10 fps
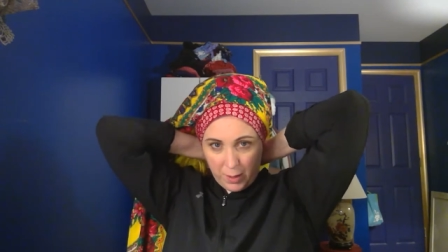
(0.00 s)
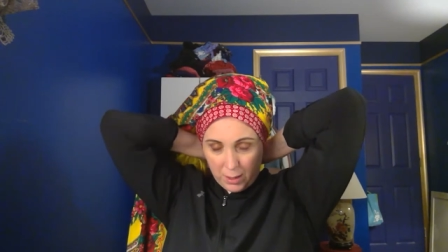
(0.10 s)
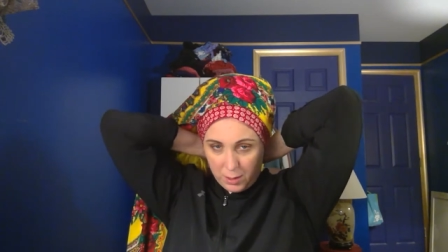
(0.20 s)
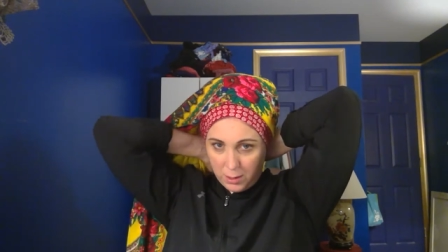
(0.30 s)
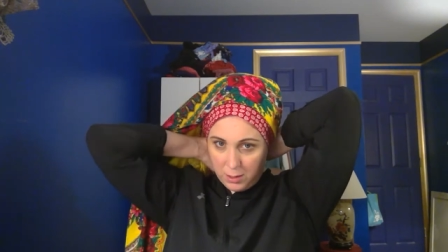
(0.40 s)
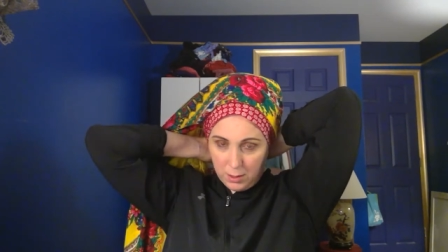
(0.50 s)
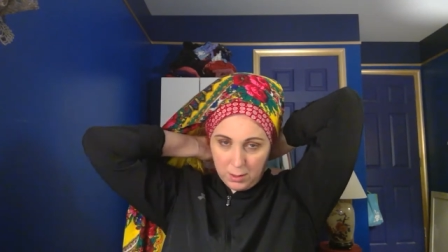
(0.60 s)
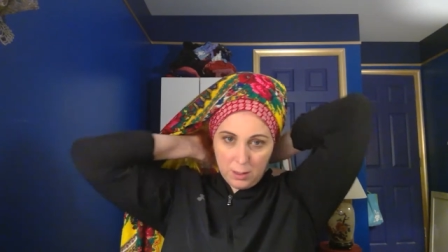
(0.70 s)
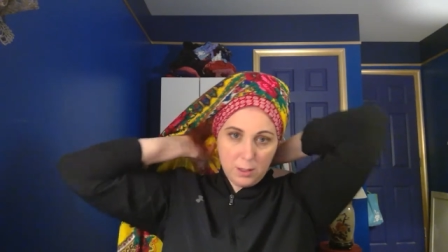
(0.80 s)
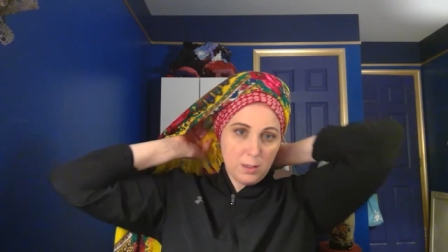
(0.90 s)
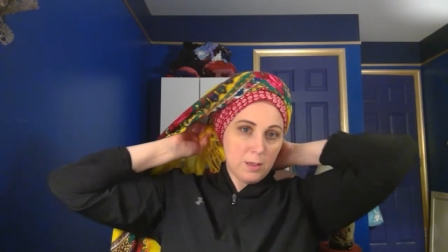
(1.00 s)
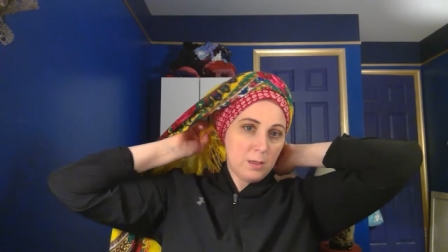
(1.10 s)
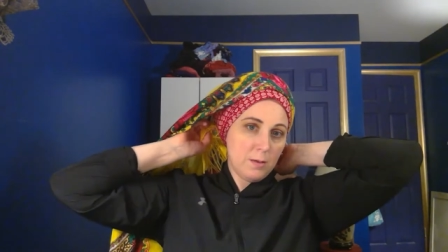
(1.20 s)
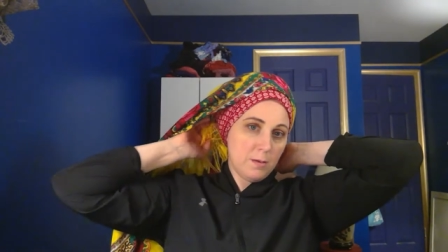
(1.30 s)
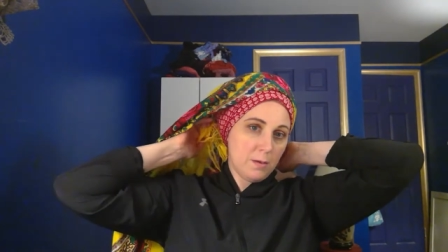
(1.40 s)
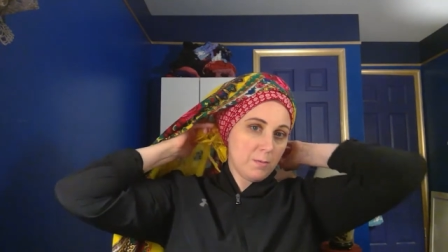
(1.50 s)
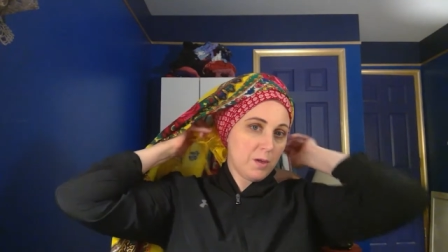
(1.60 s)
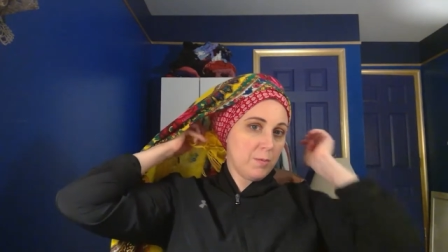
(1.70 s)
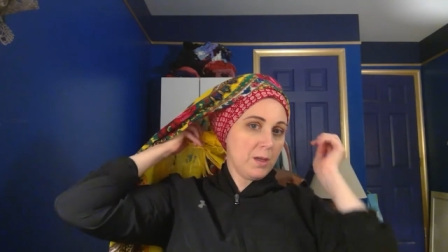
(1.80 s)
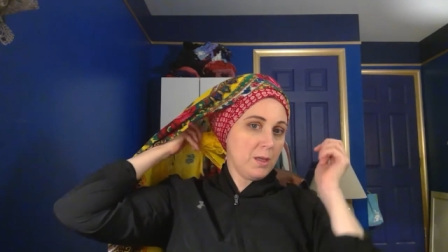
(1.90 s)
bit. I'm
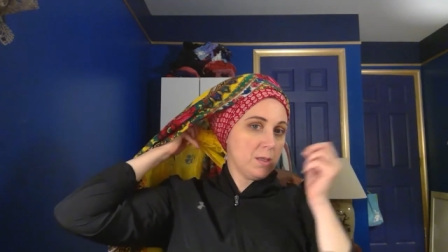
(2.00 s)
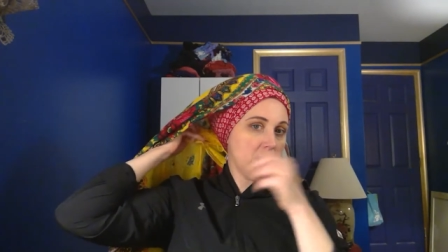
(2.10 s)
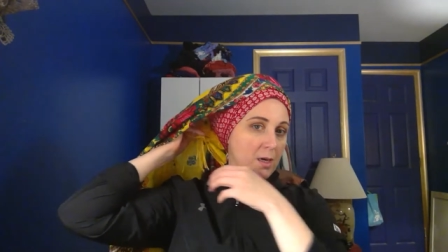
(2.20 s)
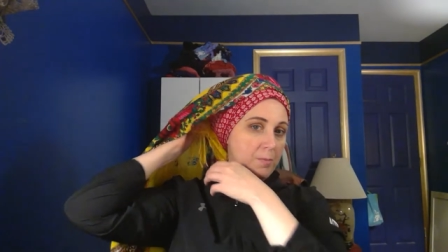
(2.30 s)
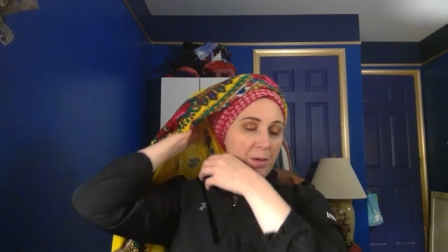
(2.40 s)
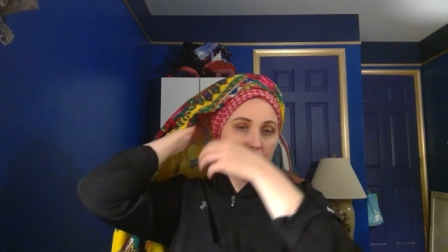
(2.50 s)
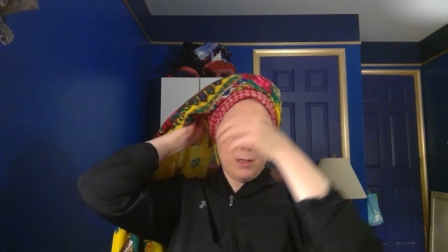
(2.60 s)
going to bring this up